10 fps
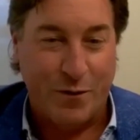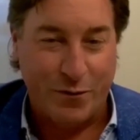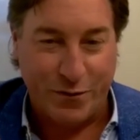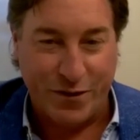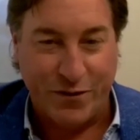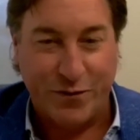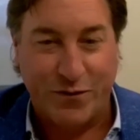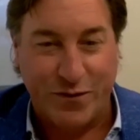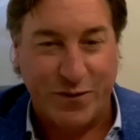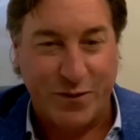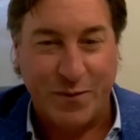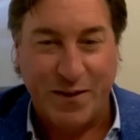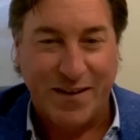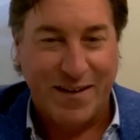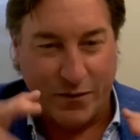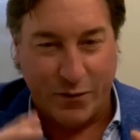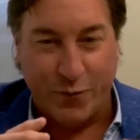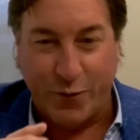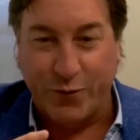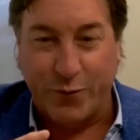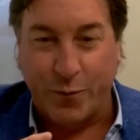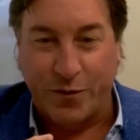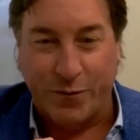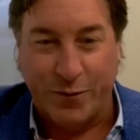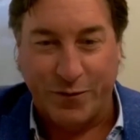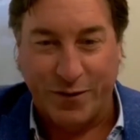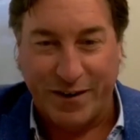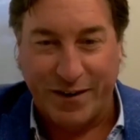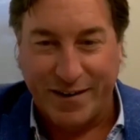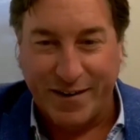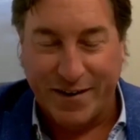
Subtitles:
We use the DISC system. That's our first form of diversity.